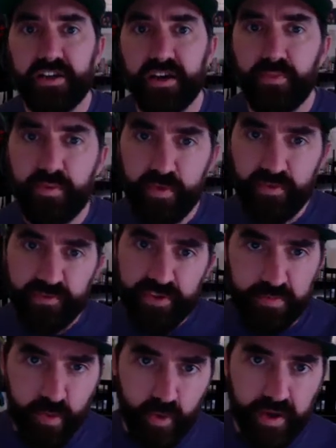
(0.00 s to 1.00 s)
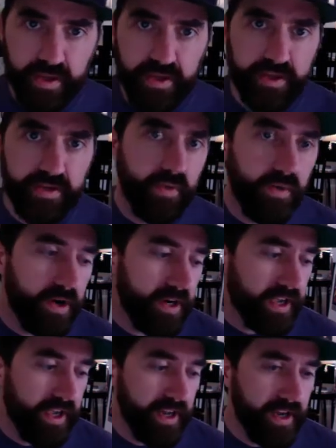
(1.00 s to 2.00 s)
Like we moved to Portland,
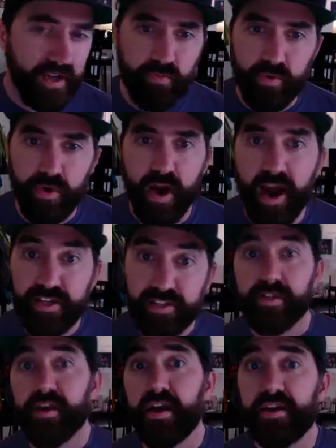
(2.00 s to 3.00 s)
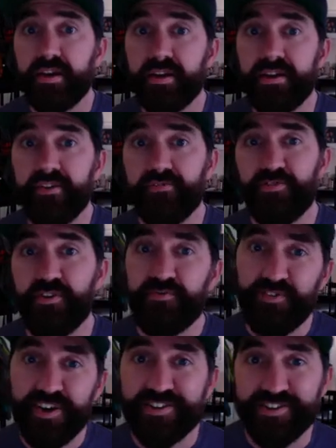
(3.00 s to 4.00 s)
Oregon, and we're isolated from
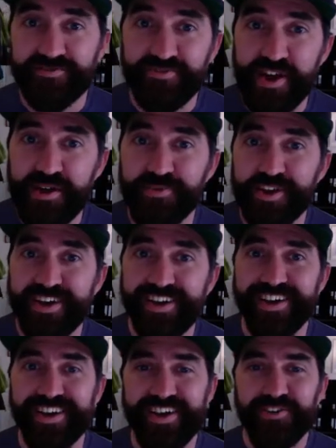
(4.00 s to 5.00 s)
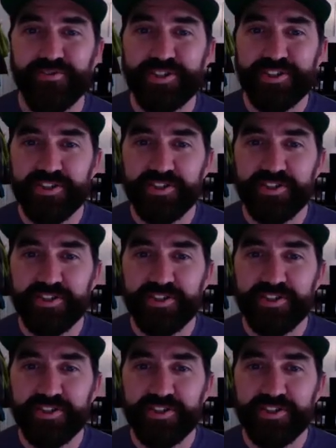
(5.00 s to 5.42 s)
friends and family, which is